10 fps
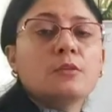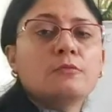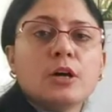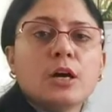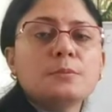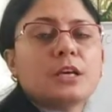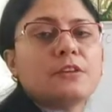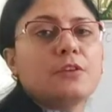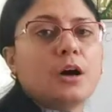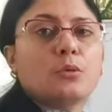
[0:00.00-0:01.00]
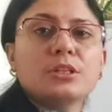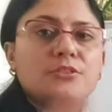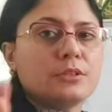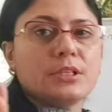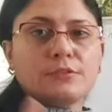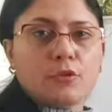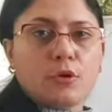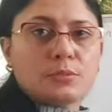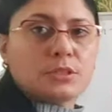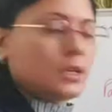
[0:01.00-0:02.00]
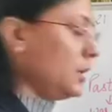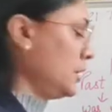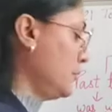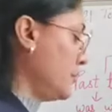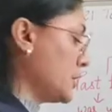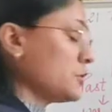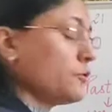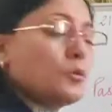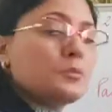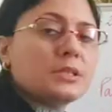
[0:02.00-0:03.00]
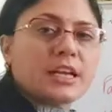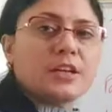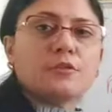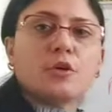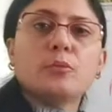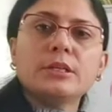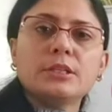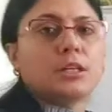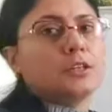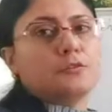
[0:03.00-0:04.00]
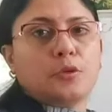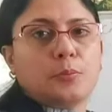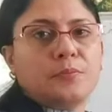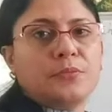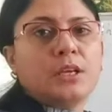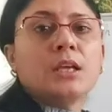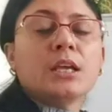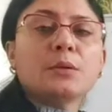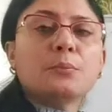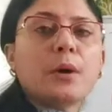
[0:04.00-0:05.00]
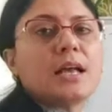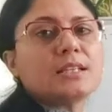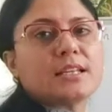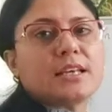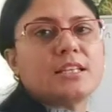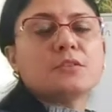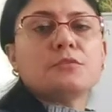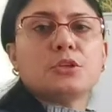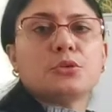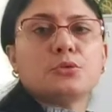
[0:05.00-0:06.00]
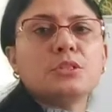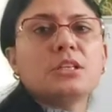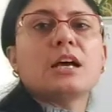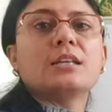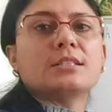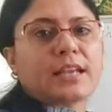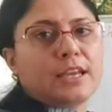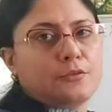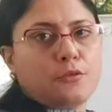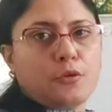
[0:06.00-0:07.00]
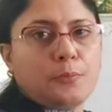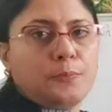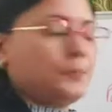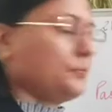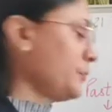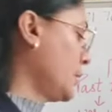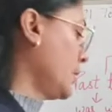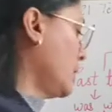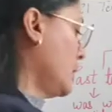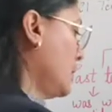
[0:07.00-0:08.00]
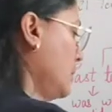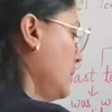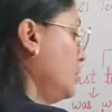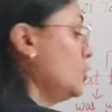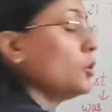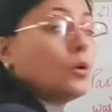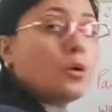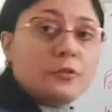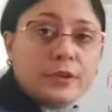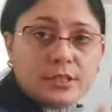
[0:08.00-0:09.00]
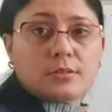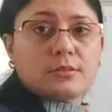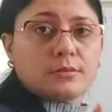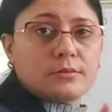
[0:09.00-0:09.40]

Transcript: Verbs are found in three forms. First form, second form and third form. In past tense we use second form. Not always.